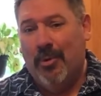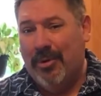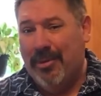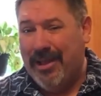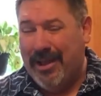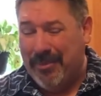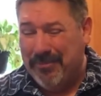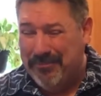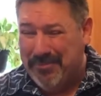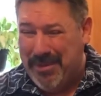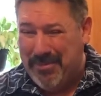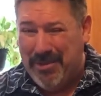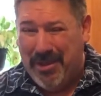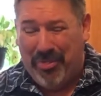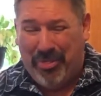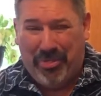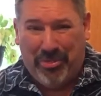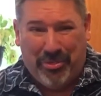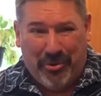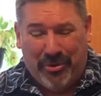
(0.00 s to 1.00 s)
like maybe a
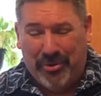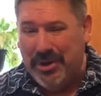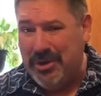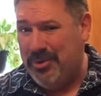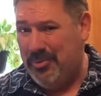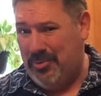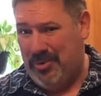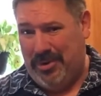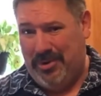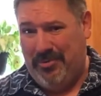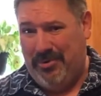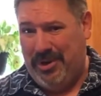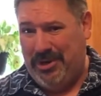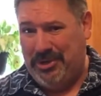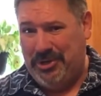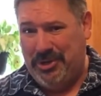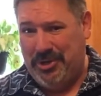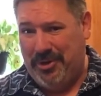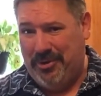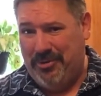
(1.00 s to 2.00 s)
30-to-1
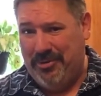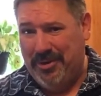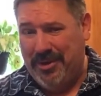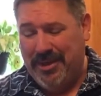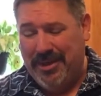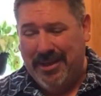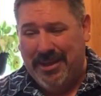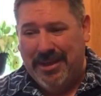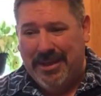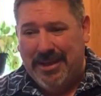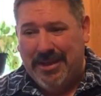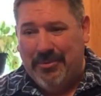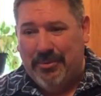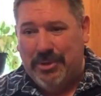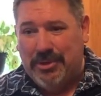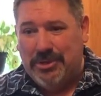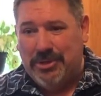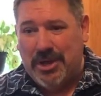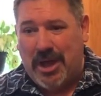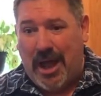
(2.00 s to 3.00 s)
ratio,
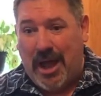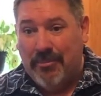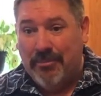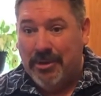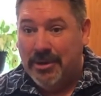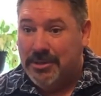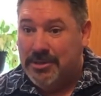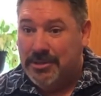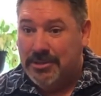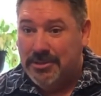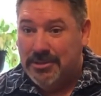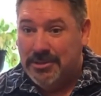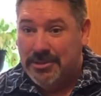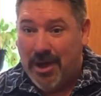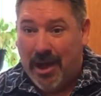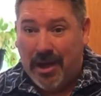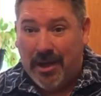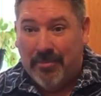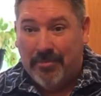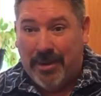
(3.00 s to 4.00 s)
which I'm going to
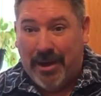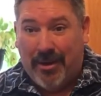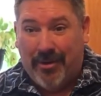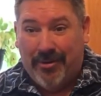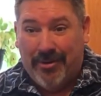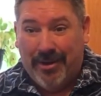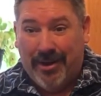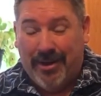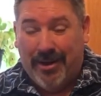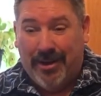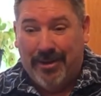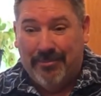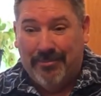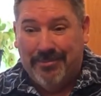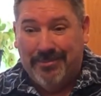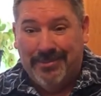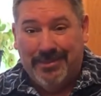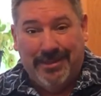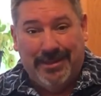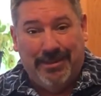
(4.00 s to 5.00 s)
talk about a
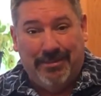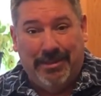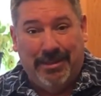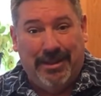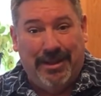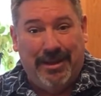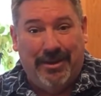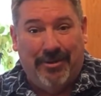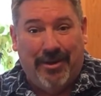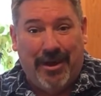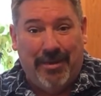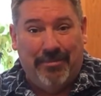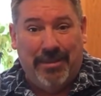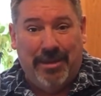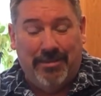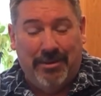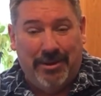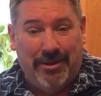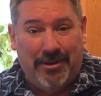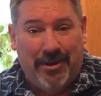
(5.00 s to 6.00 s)
little bit later on,
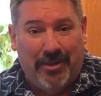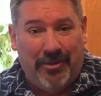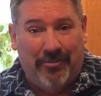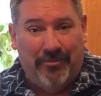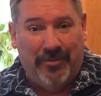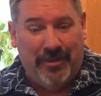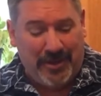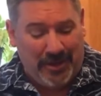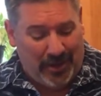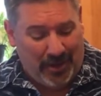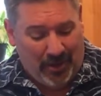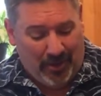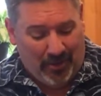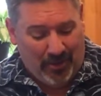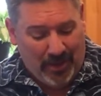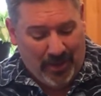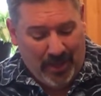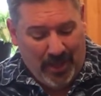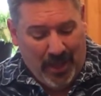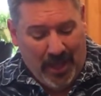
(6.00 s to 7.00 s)
maybe in another video,
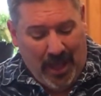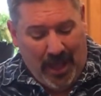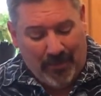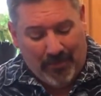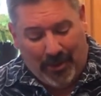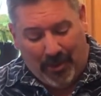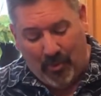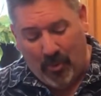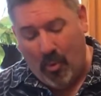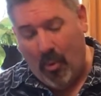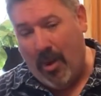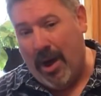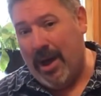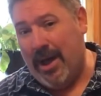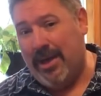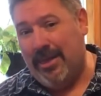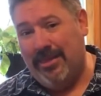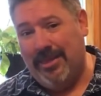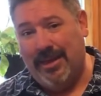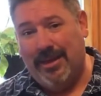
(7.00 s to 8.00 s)
about
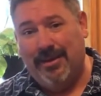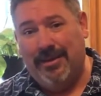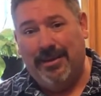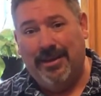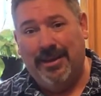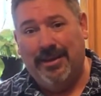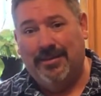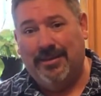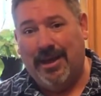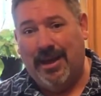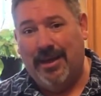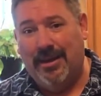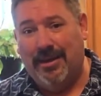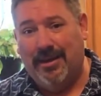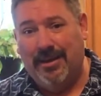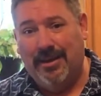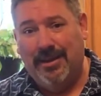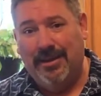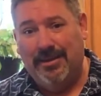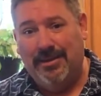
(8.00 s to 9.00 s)
why then it's kind of
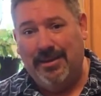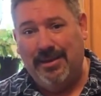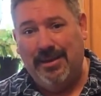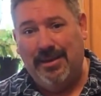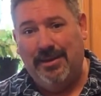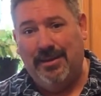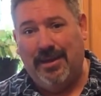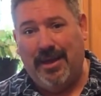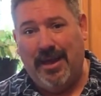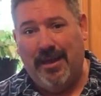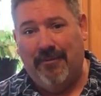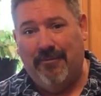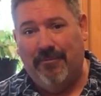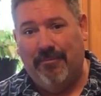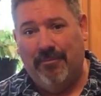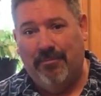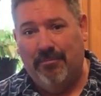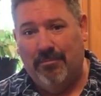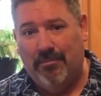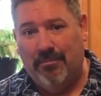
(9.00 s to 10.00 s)
key to have
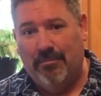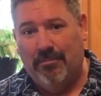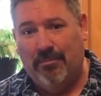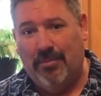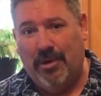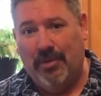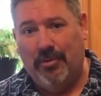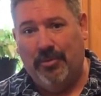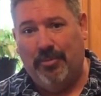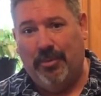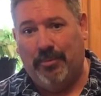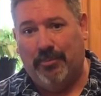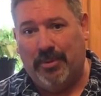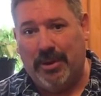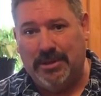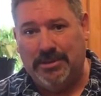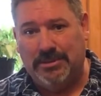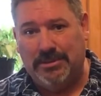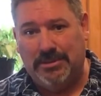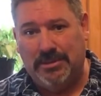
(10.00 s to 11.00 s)
multiple
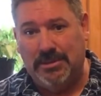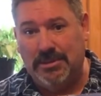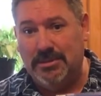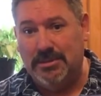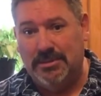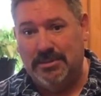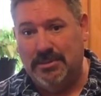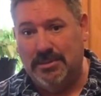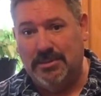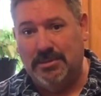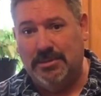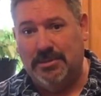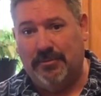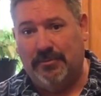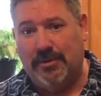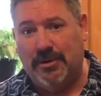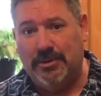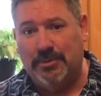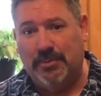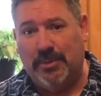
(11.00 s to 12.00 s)
presses. This is the
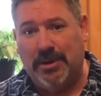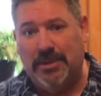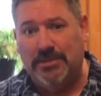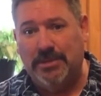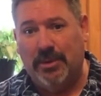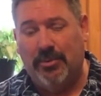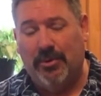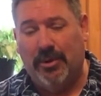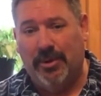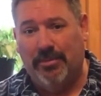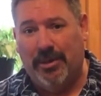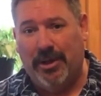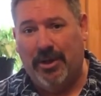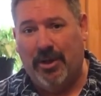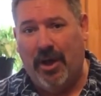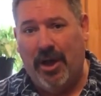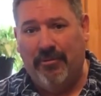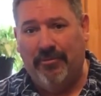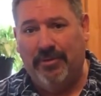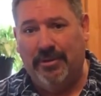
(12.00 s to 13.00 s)
French press that we're going to make
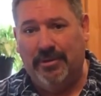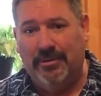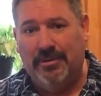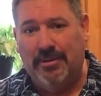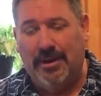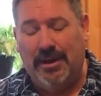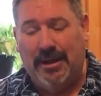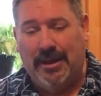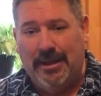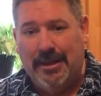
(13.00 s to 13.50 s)
coffee in today.